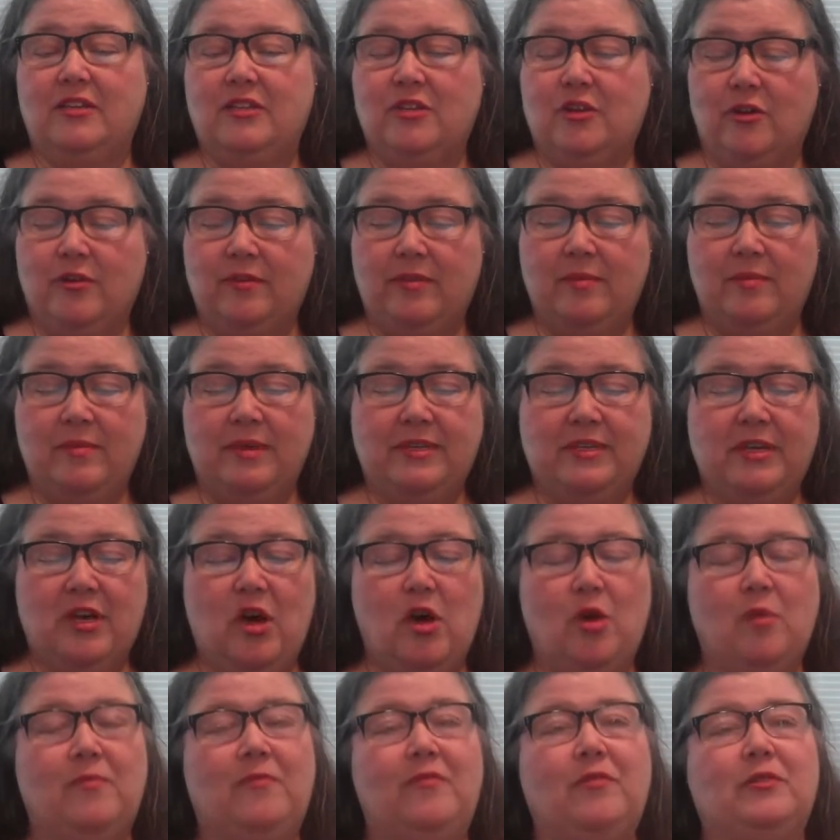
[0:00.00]
turn them into
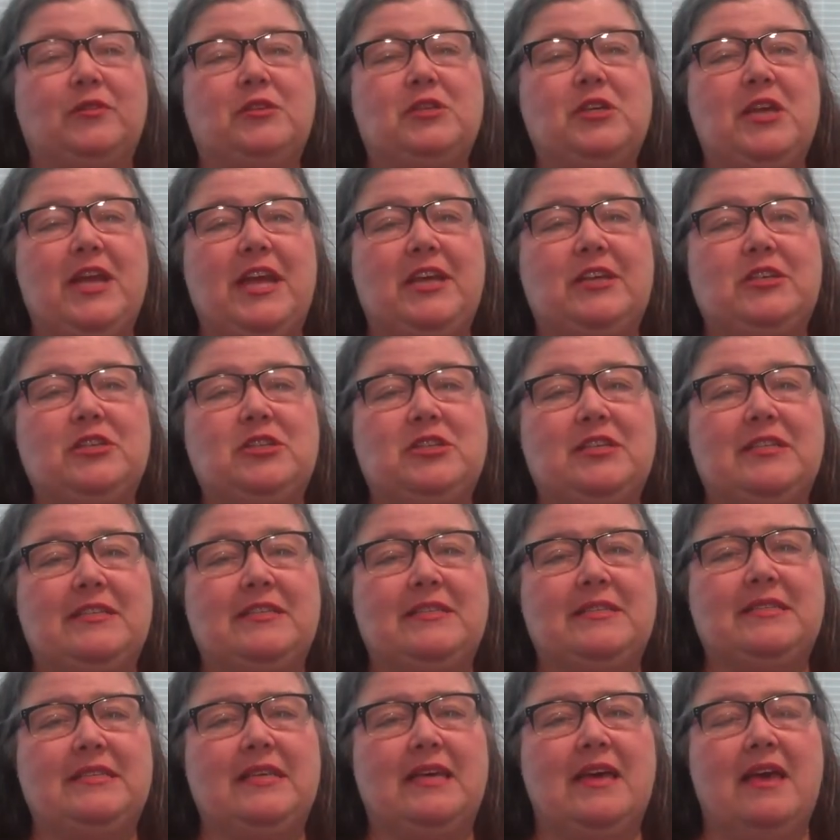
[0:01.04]
hopeful
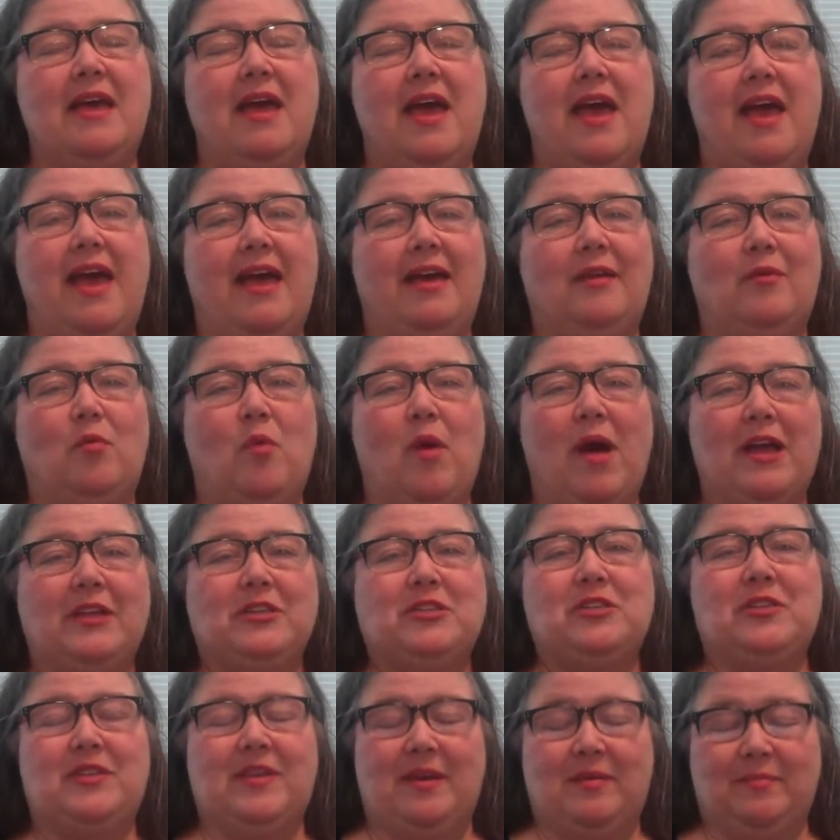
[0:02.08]
changes, and
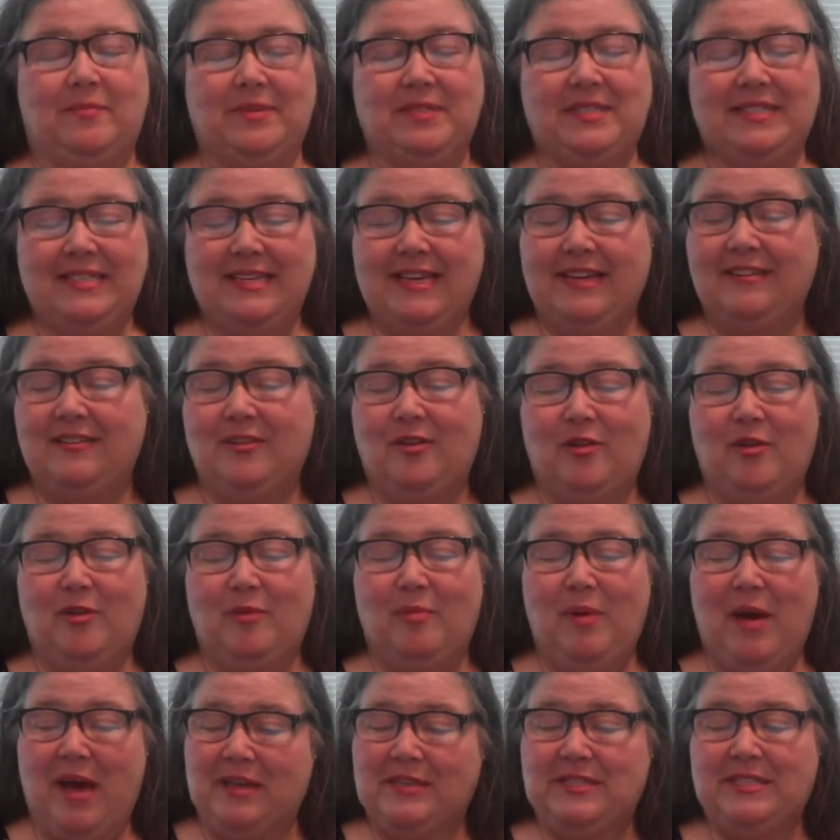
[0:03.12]
watch them signal
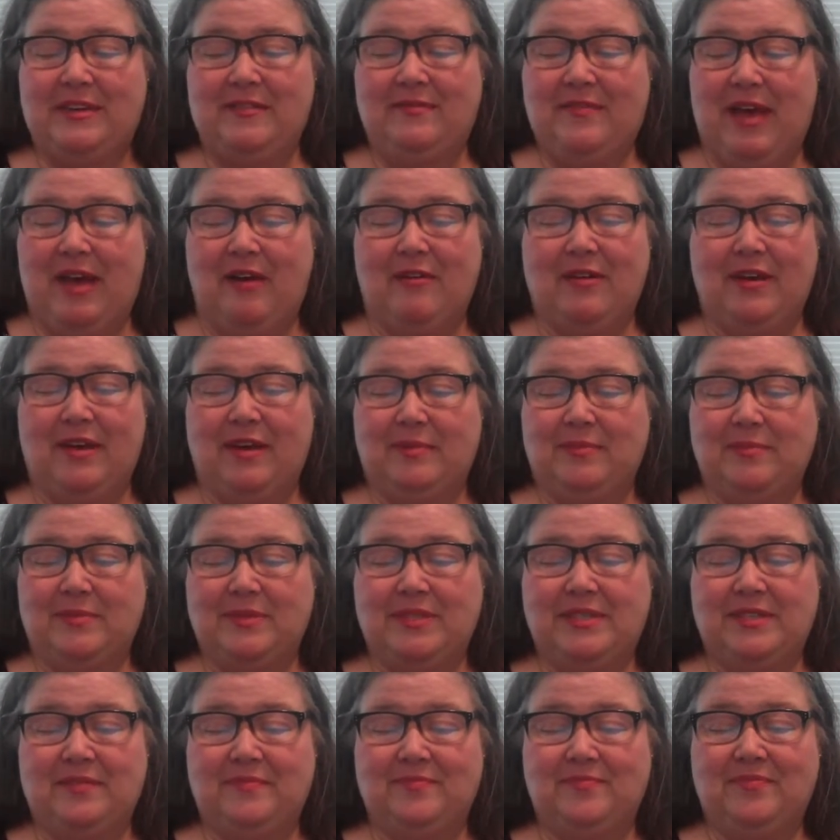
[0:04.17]
positive
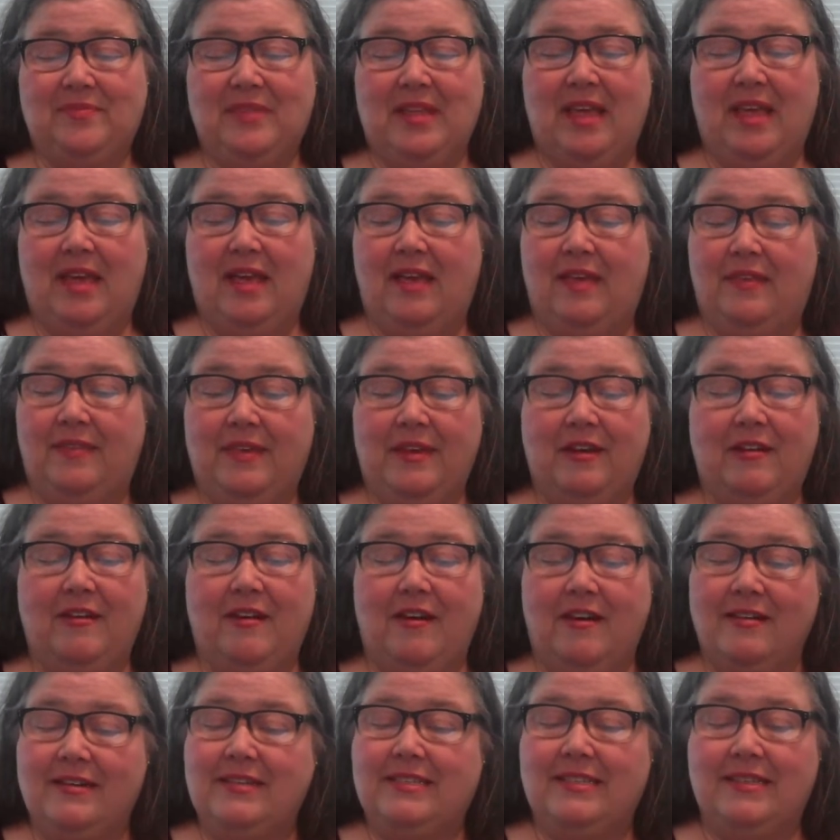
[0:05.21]
outcomes. There
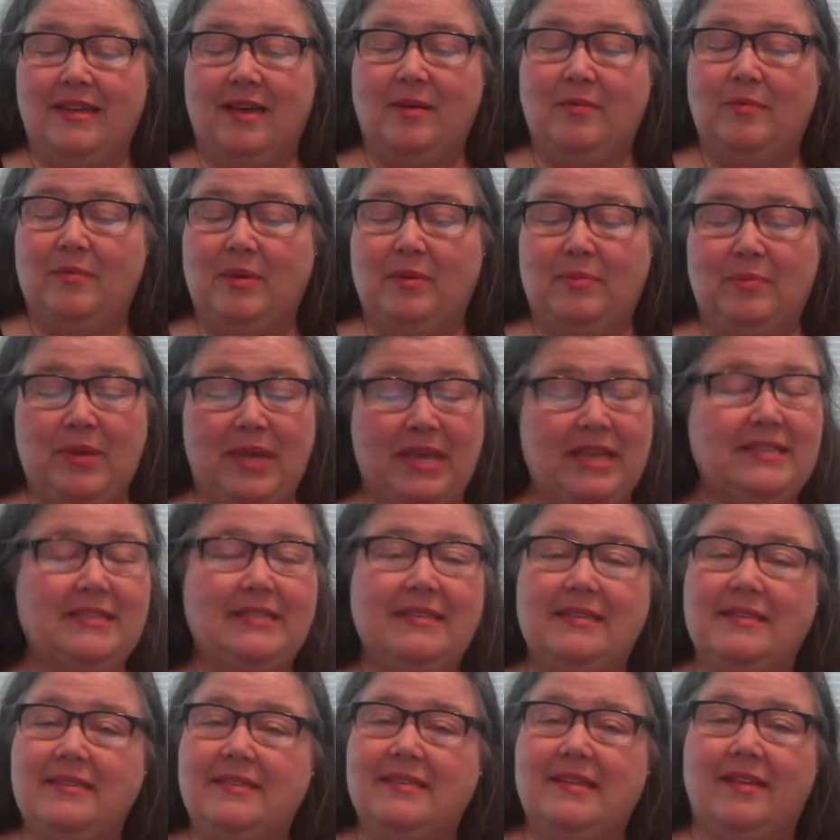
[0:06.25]
are some
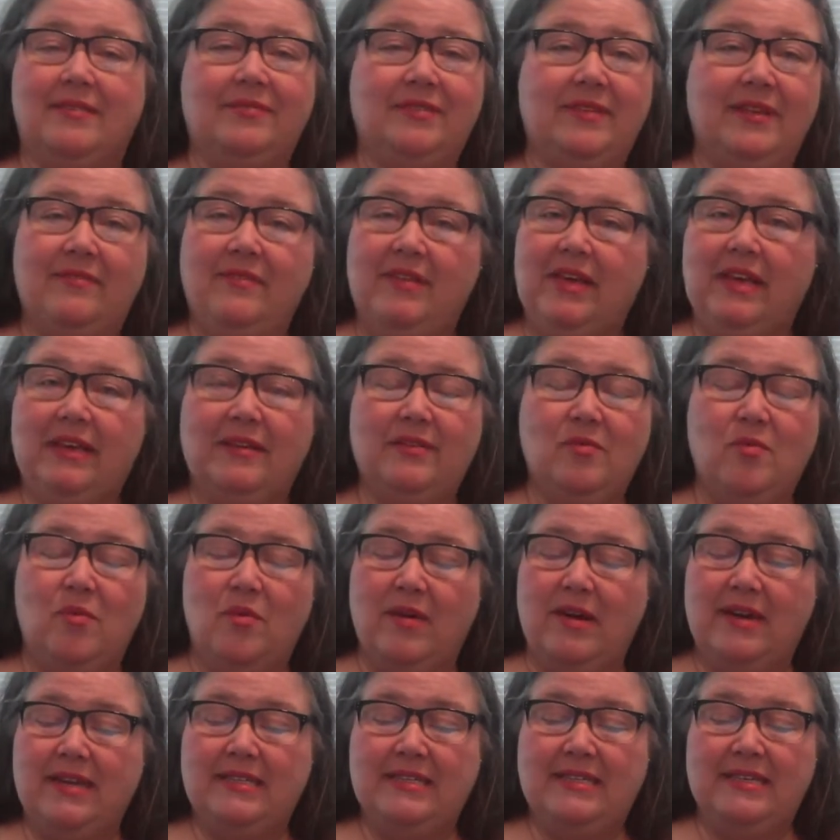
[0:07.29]
pieces of living in
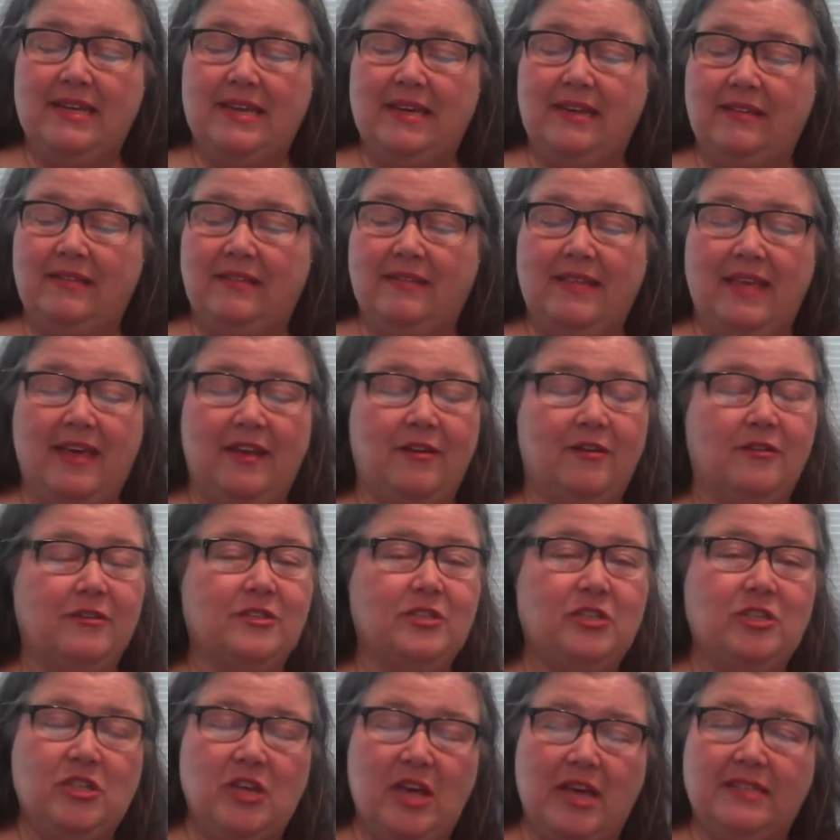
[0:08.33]
quarantine that are
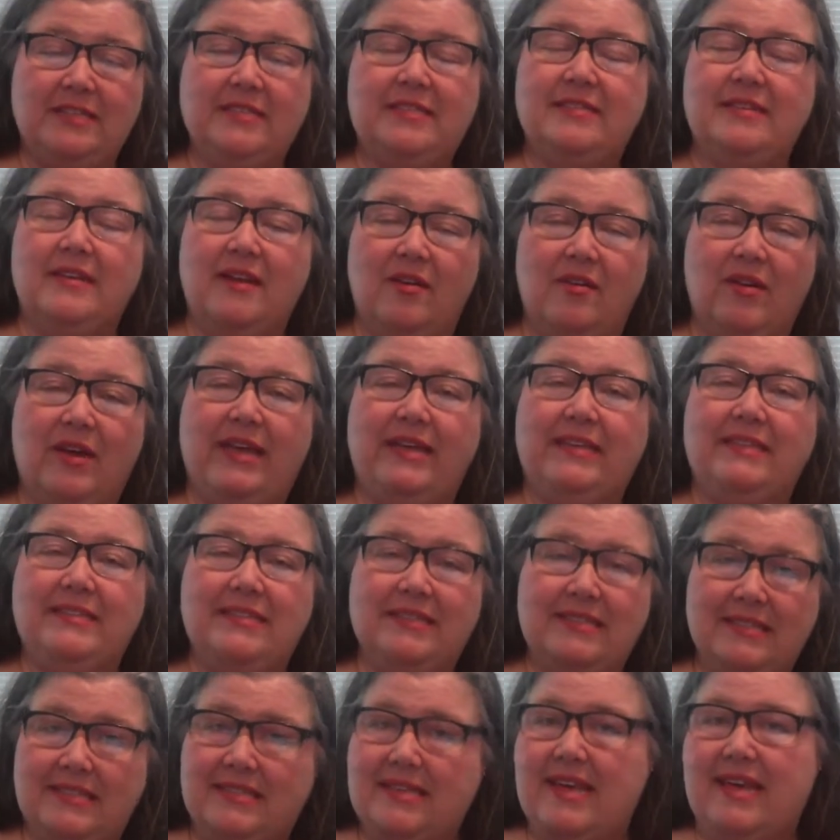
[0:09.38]
just going
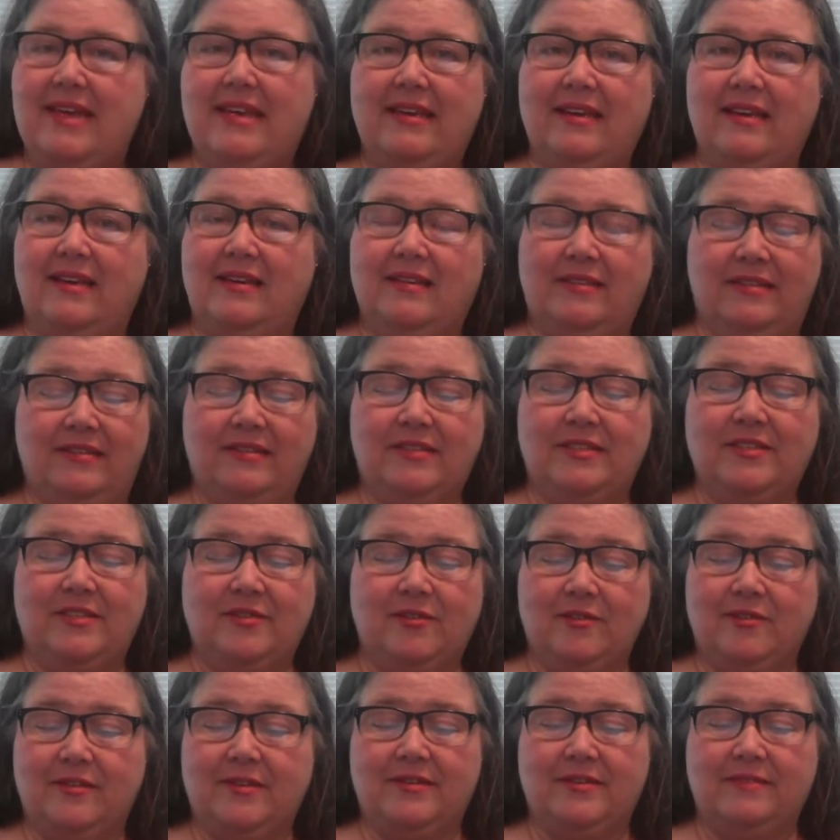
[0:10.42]
to stay
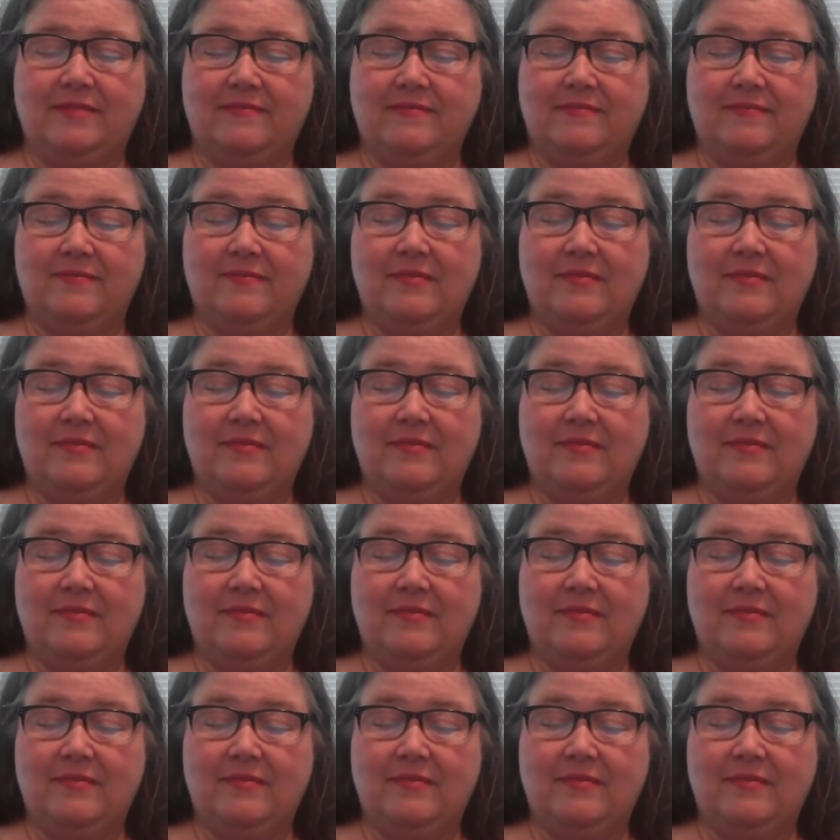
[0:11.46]
uncertain.